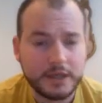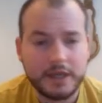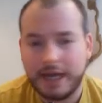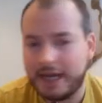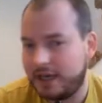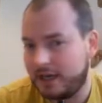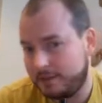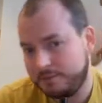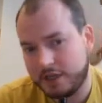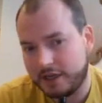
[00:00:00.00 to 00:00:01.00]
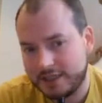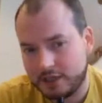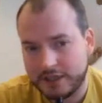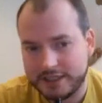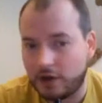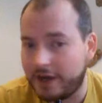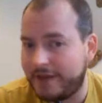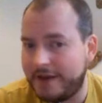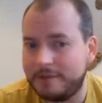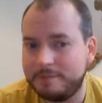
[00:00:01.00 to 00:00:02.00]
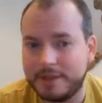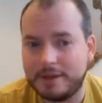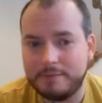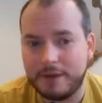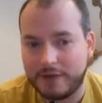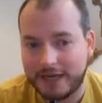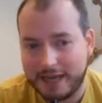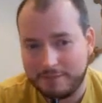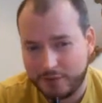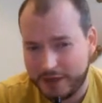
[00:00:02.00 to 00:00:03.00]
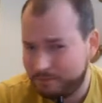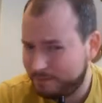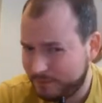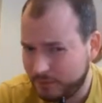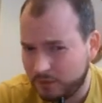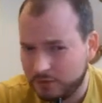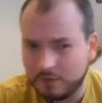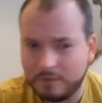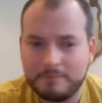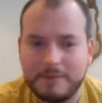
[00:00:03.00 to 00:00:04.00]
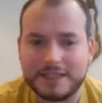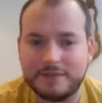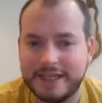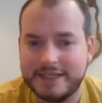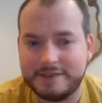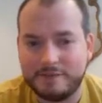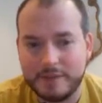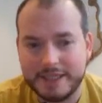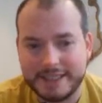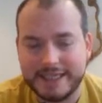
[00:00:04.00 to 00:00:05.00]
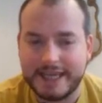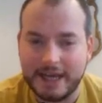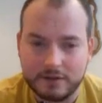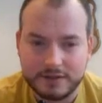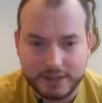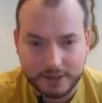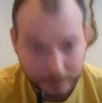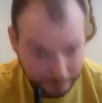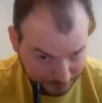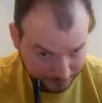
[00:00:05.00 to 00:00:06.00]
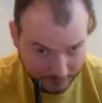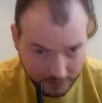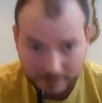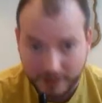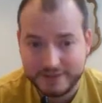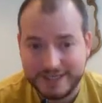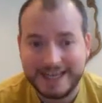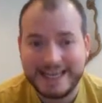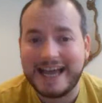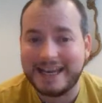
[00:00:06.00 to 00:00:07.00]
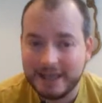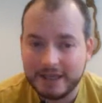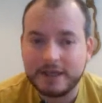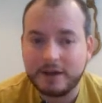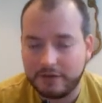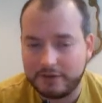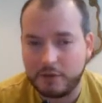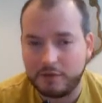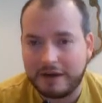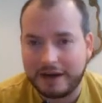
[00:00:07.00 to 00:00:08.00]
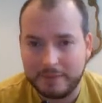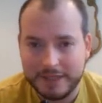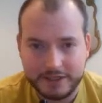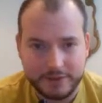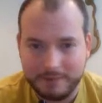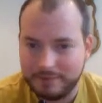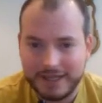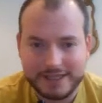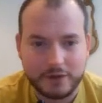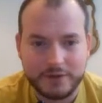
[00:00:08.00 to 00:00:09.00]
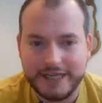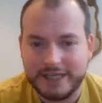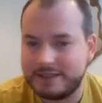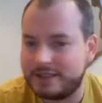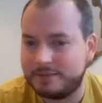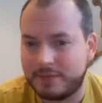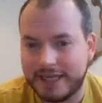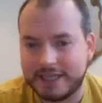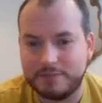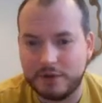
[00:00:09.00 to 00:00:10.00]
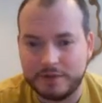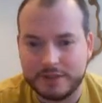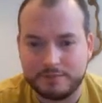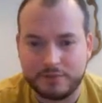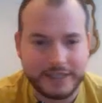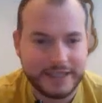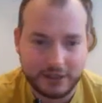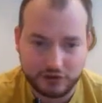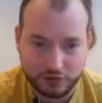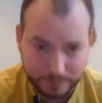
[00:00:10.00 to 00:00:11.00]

And, you know, that's a nice knight there. Be a bit of a clamp for him. Not massively easy for me to kick out. So, I mean, obviously I can. I have to move around a bit to do it. But there's no need because my next move is pretty natural.